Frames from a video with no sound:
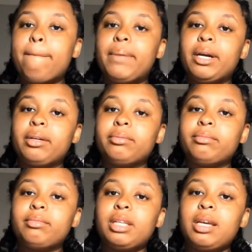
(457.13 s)
but
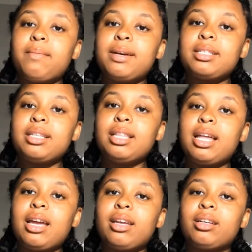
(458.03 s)
it wasn't
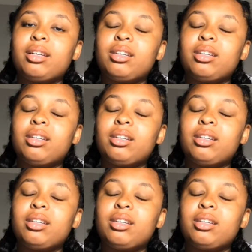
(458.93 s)
like,